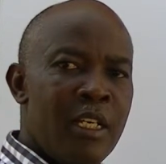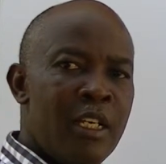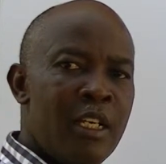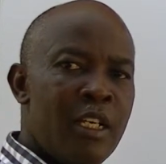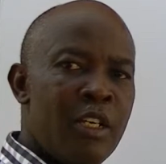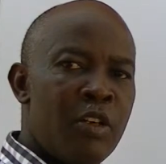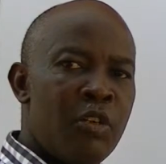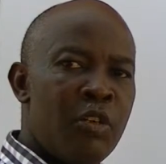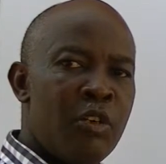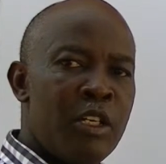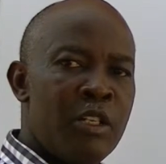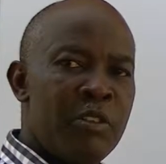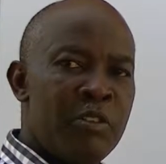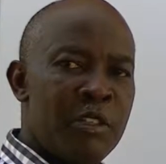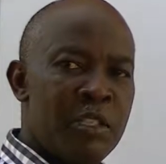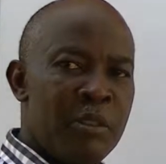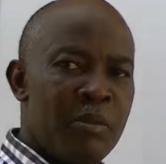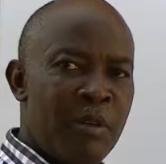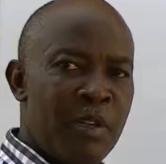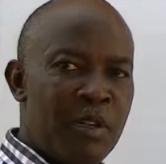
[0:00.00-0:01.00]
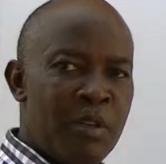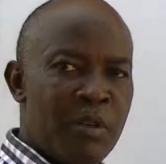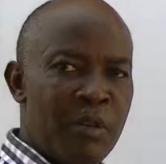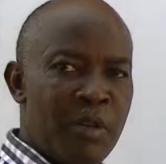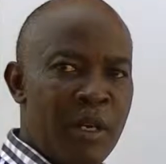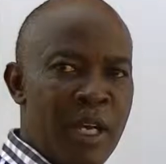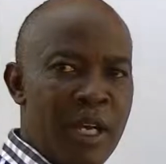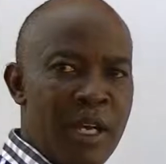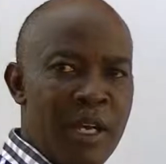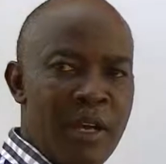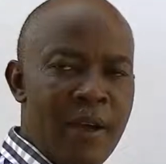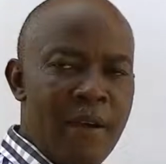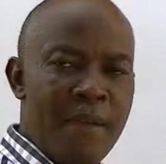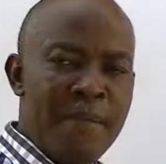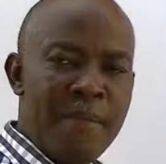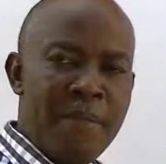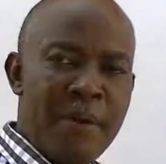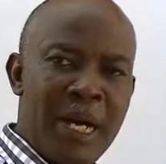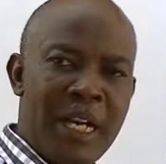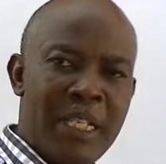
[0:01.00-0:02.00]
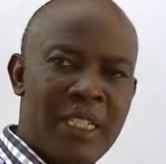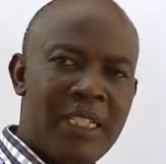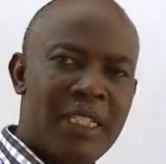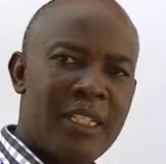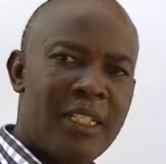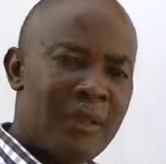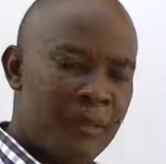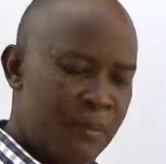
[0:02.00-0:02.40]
increases with molecular mass.